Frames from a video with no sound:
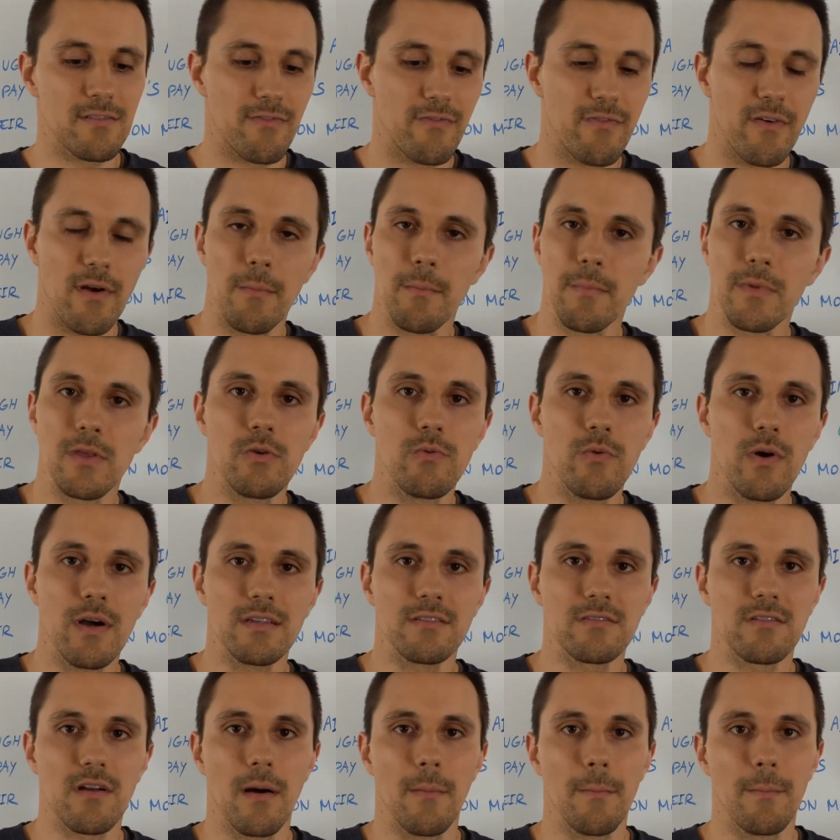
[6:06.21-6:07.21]
from
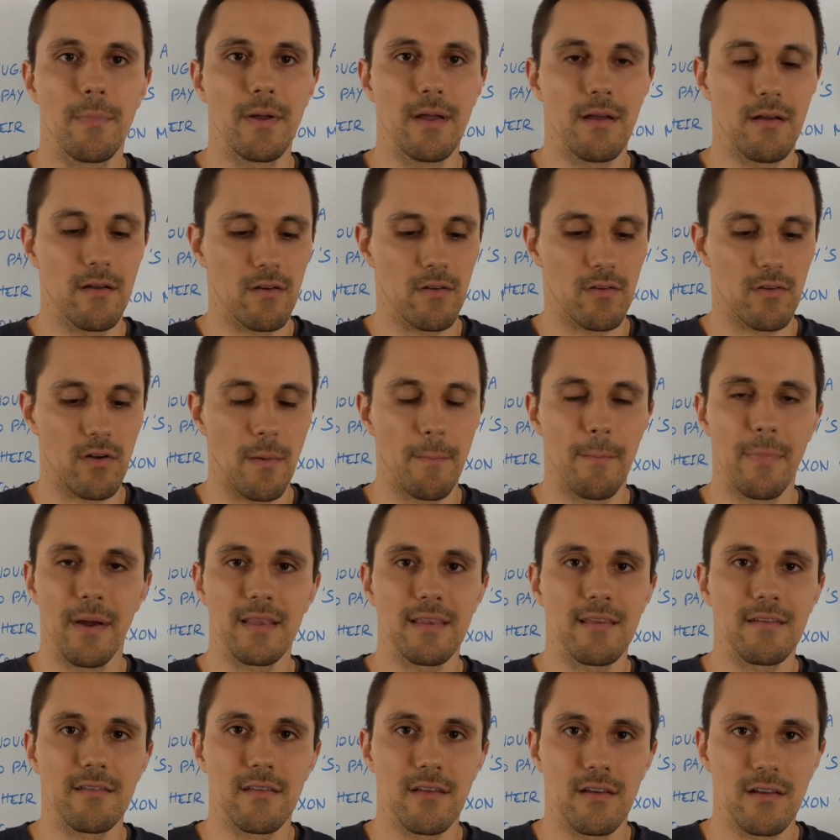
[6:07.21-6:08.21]
US
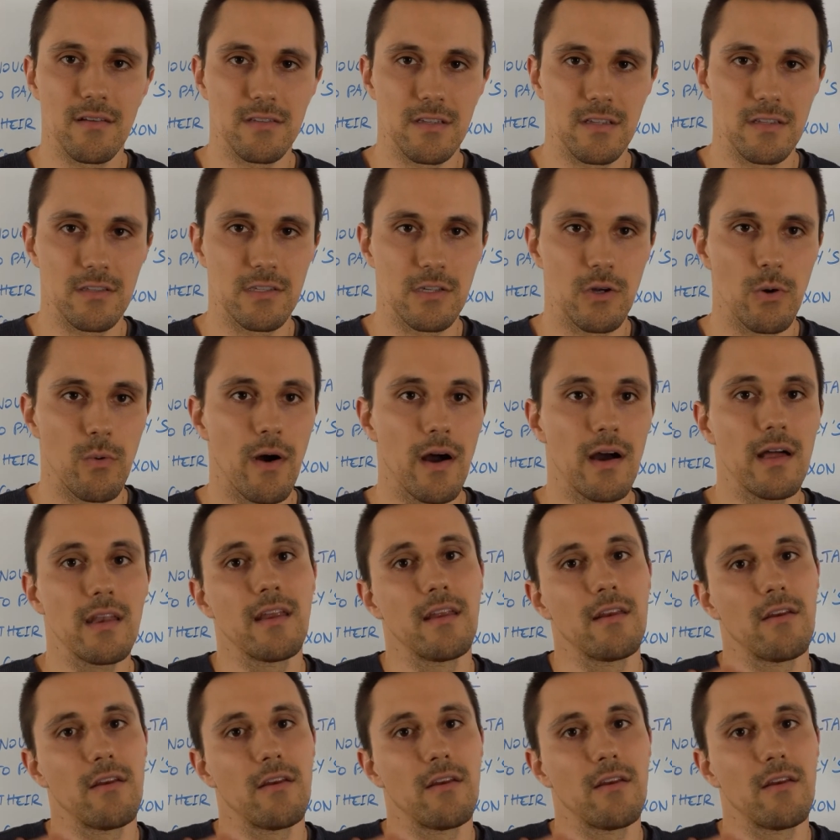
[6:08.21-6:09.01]
competitors and so on.